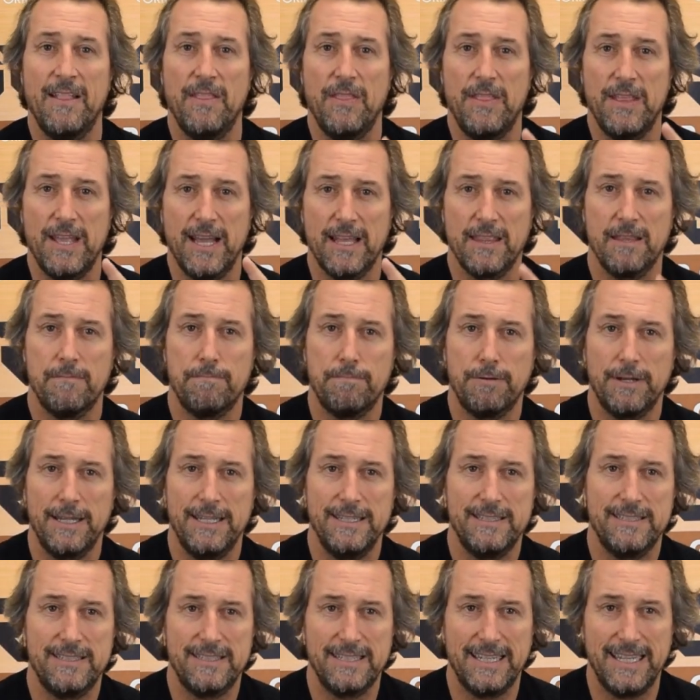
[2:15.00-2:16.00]
The other
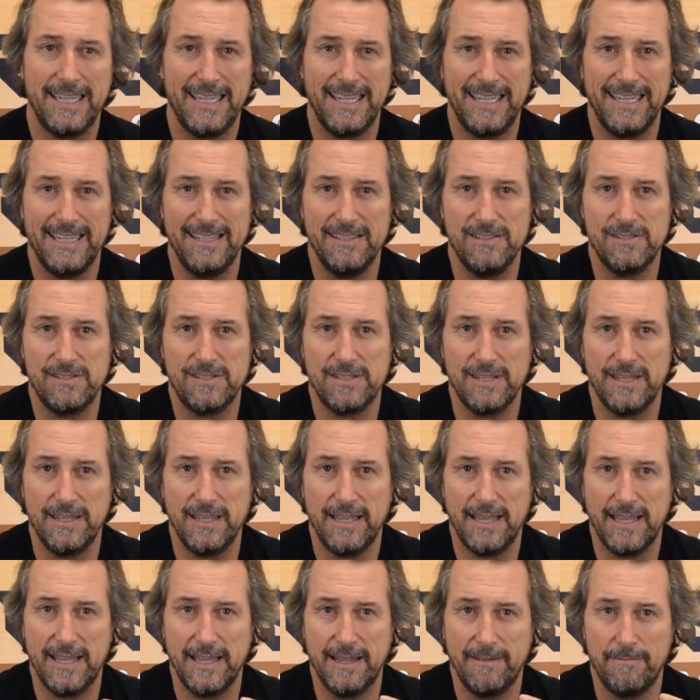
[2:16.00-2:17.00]
piece is
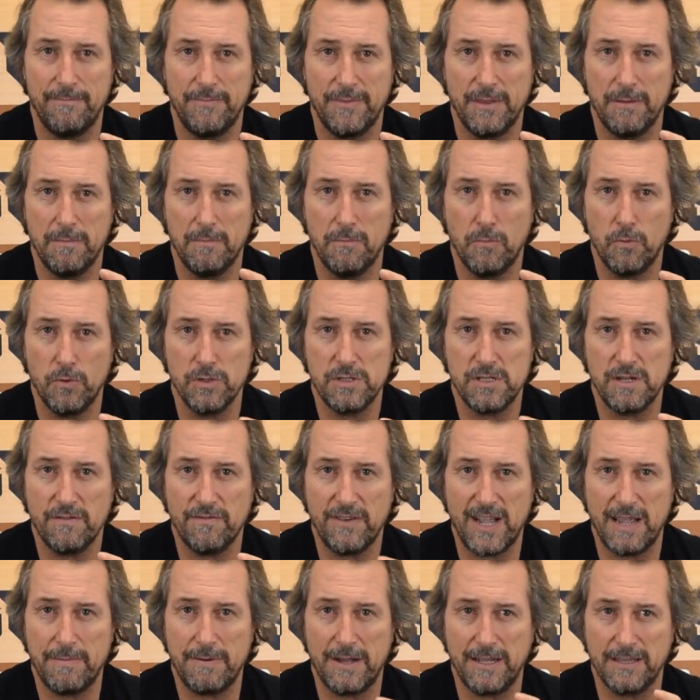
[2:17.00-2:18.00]
moisture
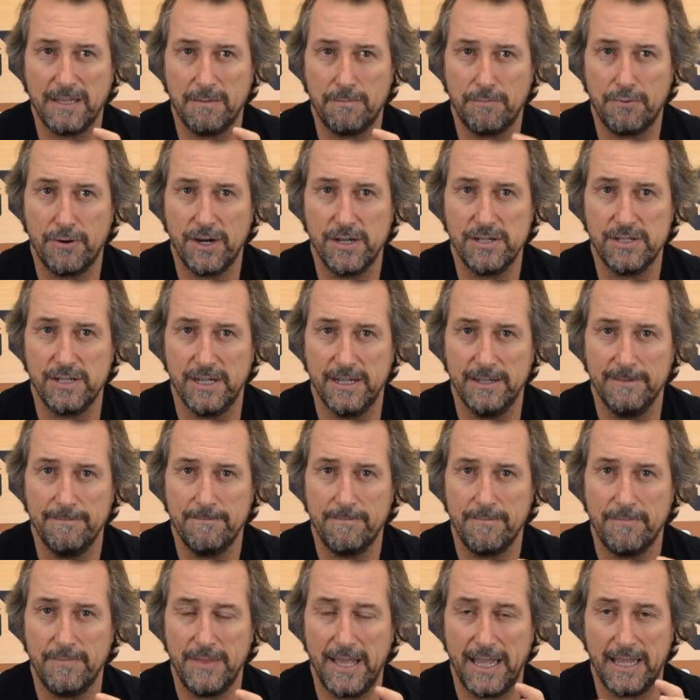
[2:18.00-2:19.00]
vapor under pressure
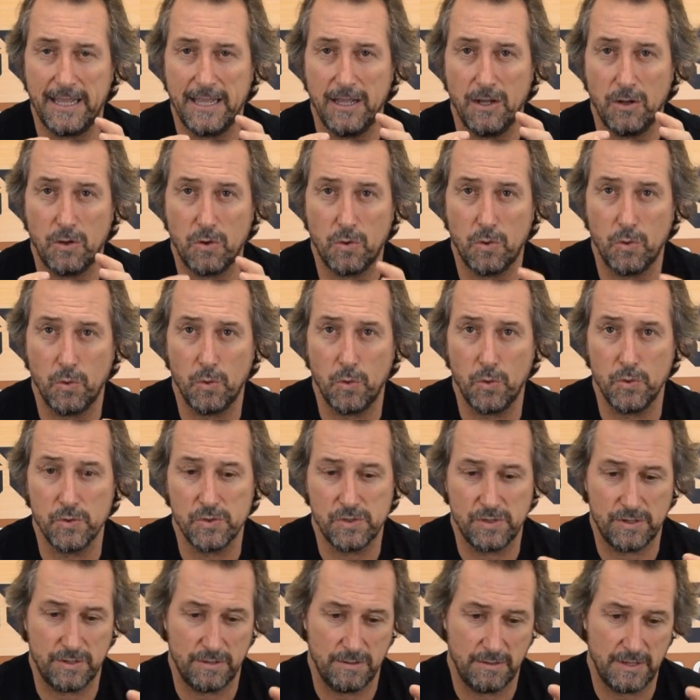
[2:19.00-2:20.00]
that can
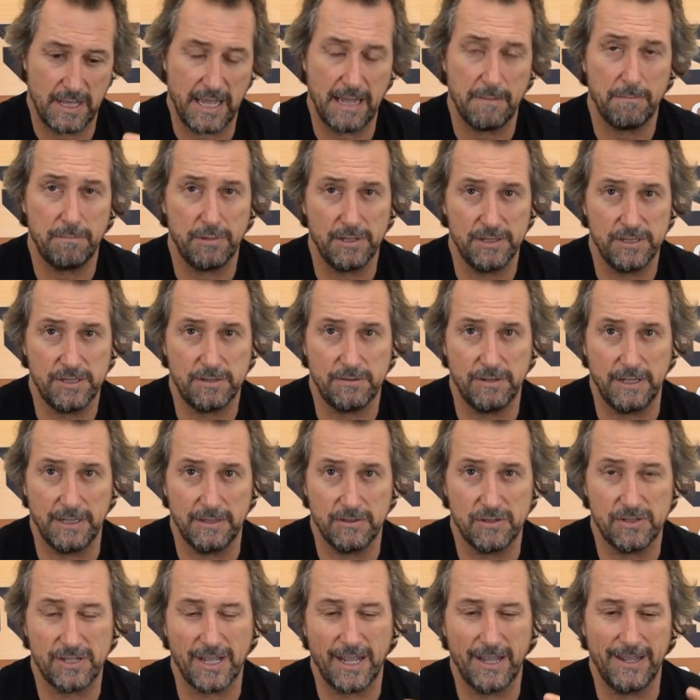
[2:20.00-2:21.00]
cause that blistering.
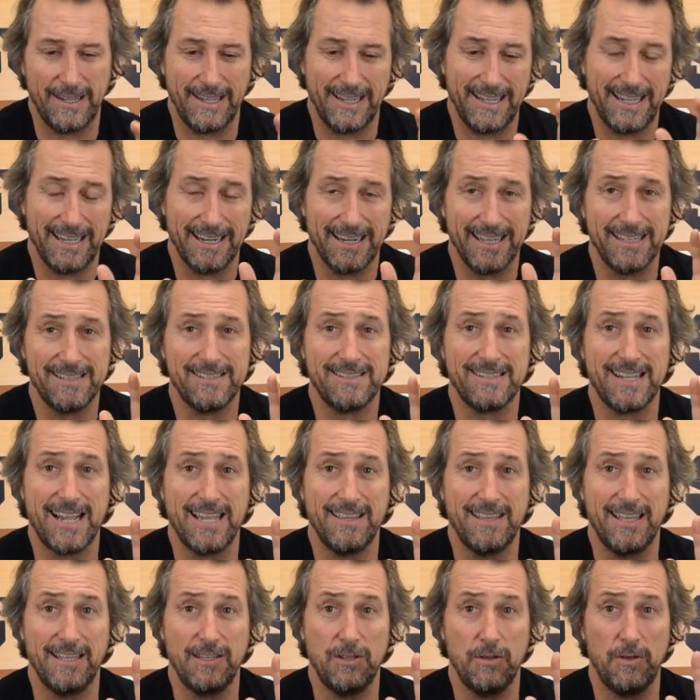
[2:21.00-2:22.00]
So let's
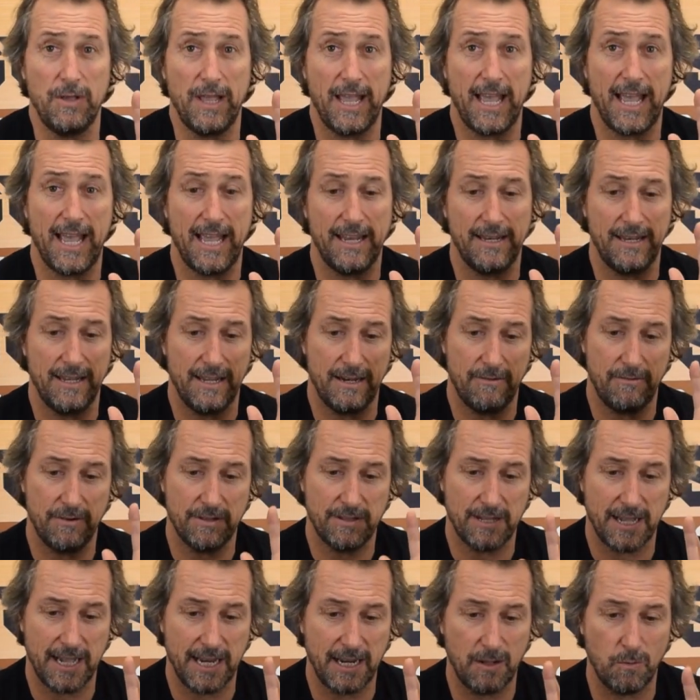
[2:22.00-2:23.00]
say that you had a
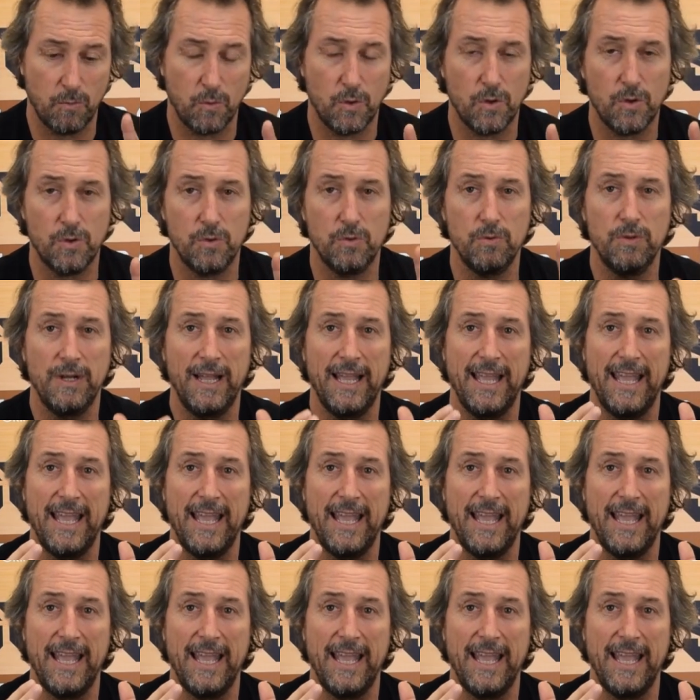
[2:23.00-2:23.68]
retaining wall